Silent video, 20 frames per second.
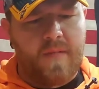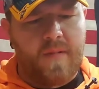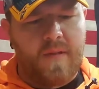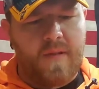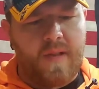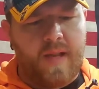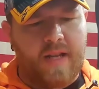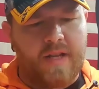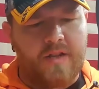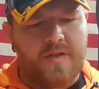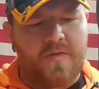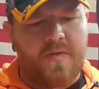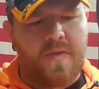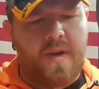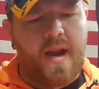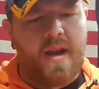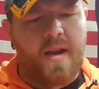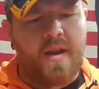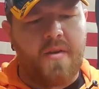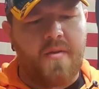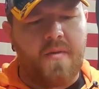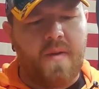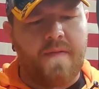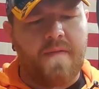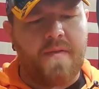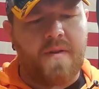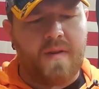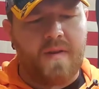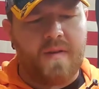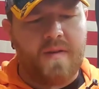like a drier,
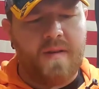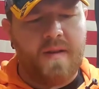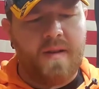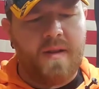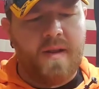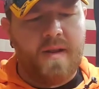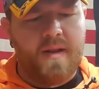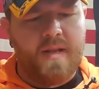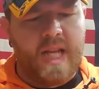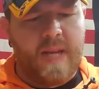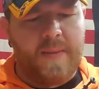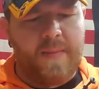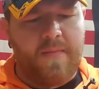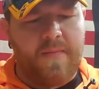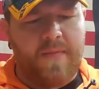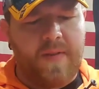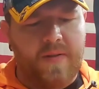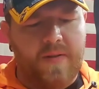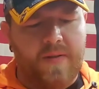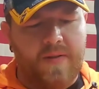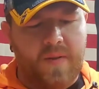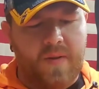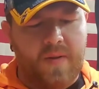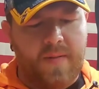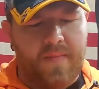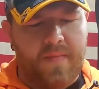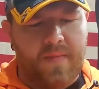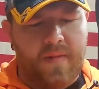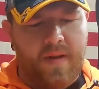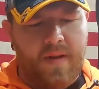rougher type of feel to
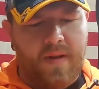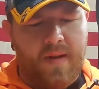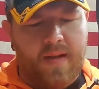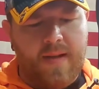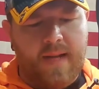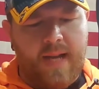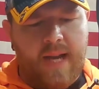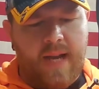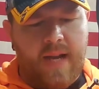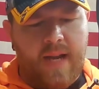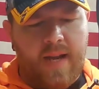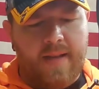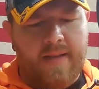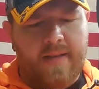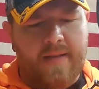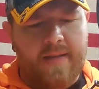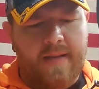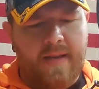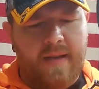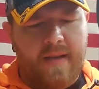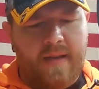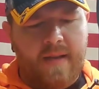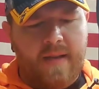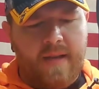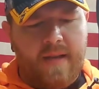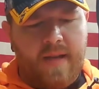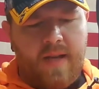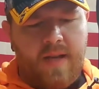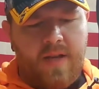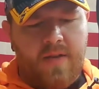it. Kind of nice.
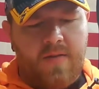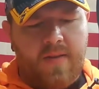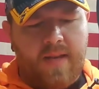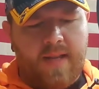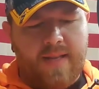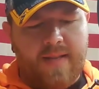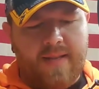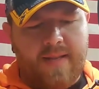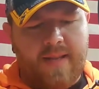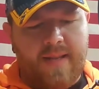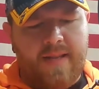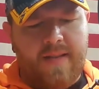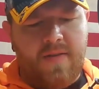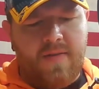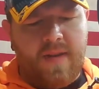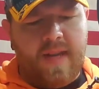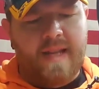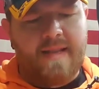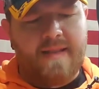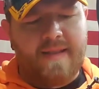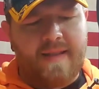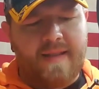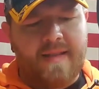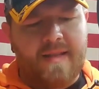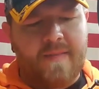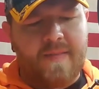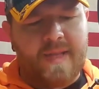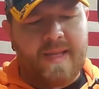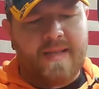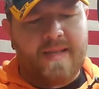You can see
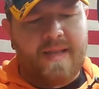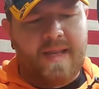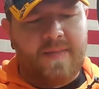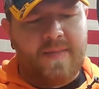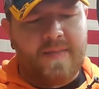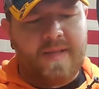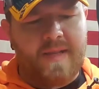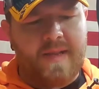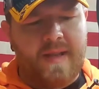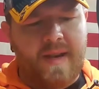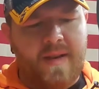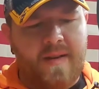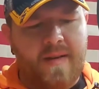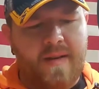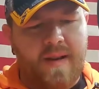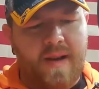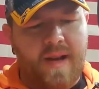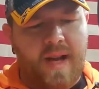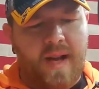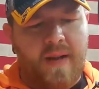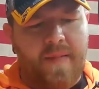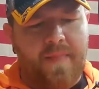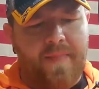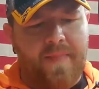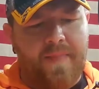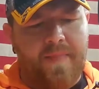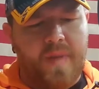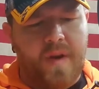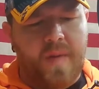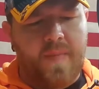some of the seams in there,
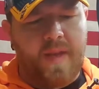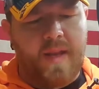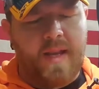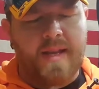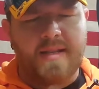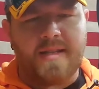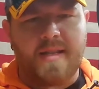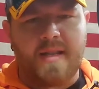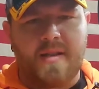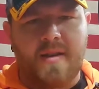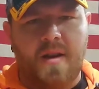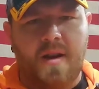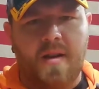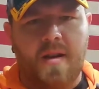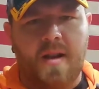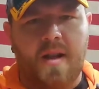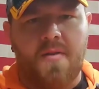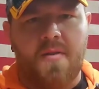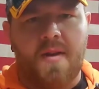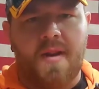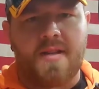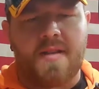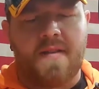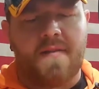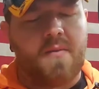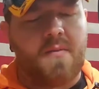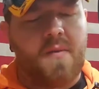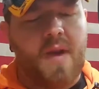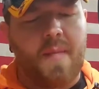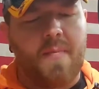but because of the dark coloration of
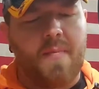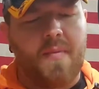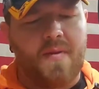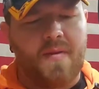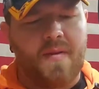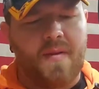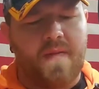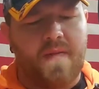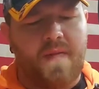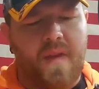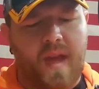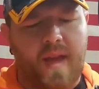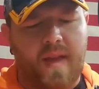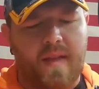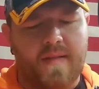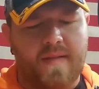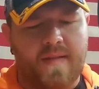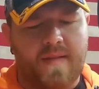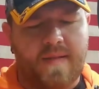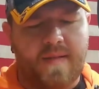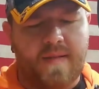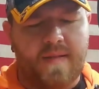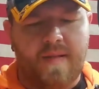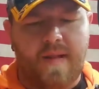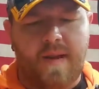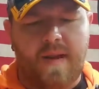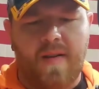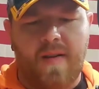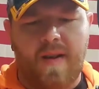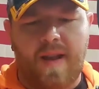the wrapper, the veins
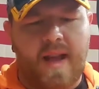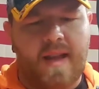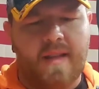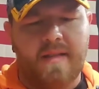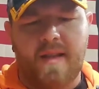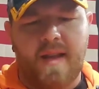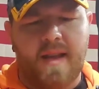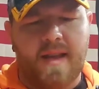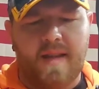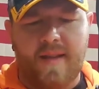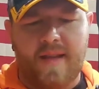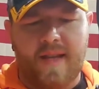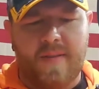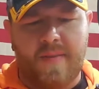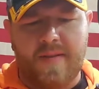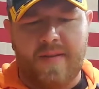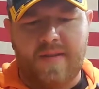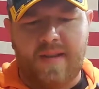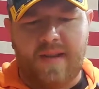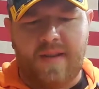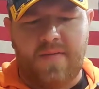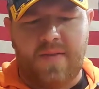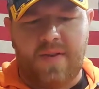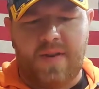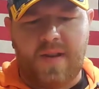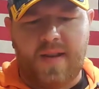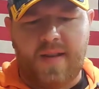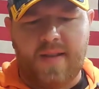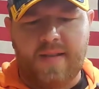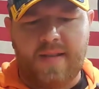are not likely to be seen
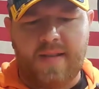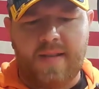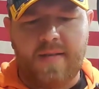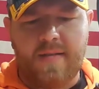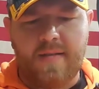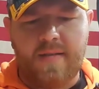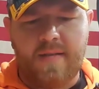very easy.